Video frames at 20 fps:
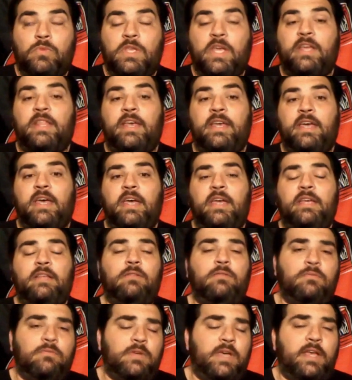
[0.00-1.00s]
Yeah, that
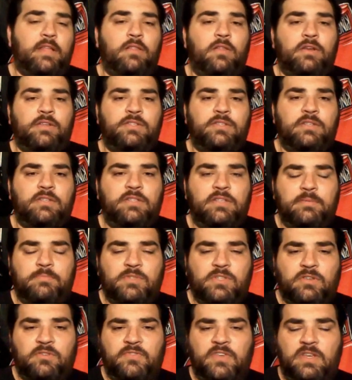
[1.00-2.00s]
guy. Guy lost to
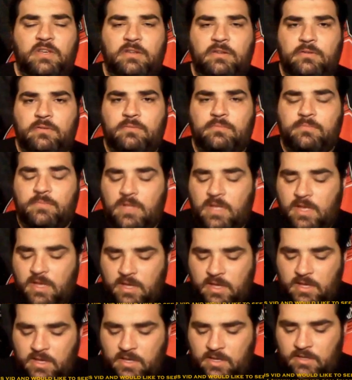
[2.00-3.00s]
Tim Sylvia.
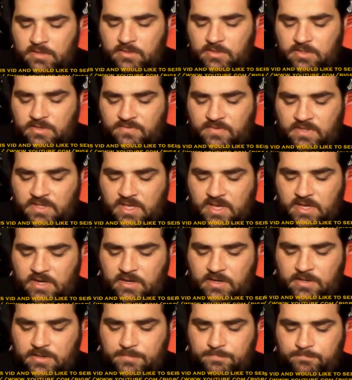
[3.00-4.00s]
Stuff like
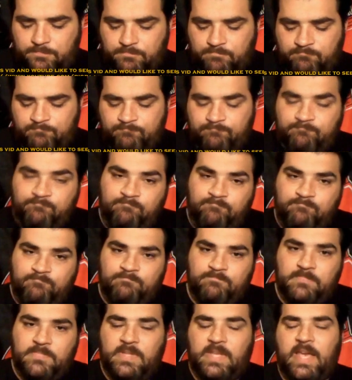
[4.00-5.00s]
that.
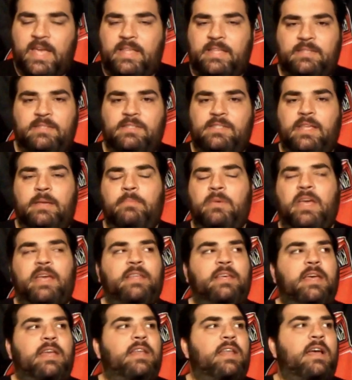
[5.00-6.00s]
The same
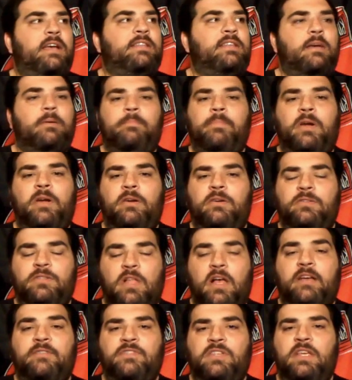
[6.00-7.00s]
guy that got knocked out by
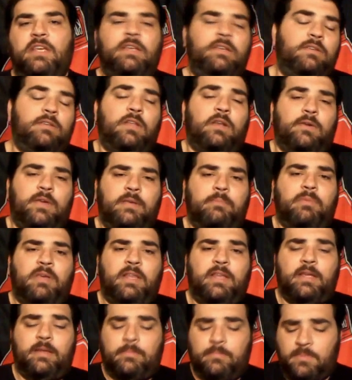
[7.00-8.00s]
Orzlovsky. He
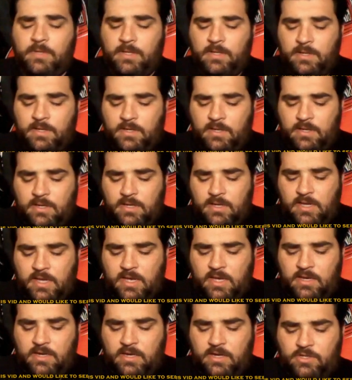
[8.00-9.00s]
beat him.
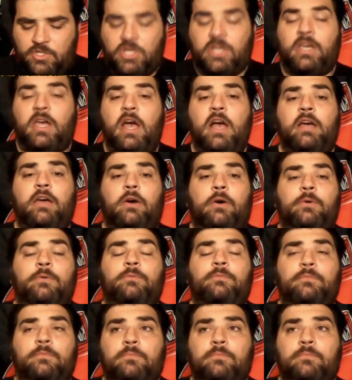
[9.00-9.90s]
And Chuck Congo,